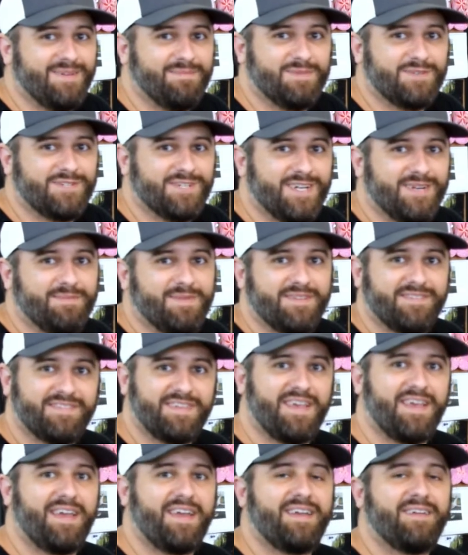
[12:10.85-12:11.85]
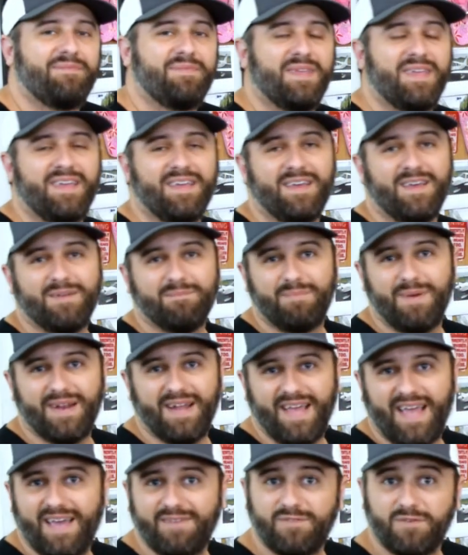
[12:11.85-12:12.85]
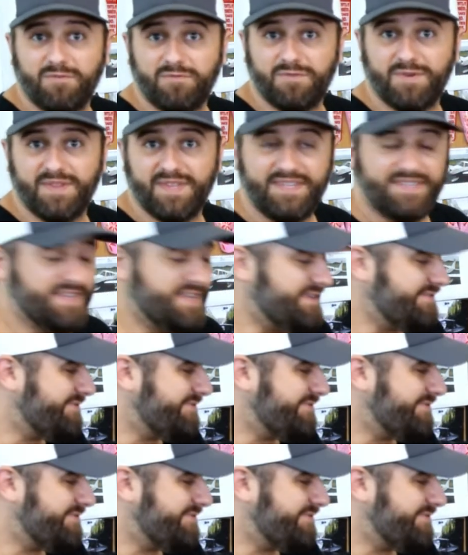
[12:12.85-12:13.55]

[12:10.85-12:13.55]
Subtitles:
I'm ashamed to say, but I haven't really done a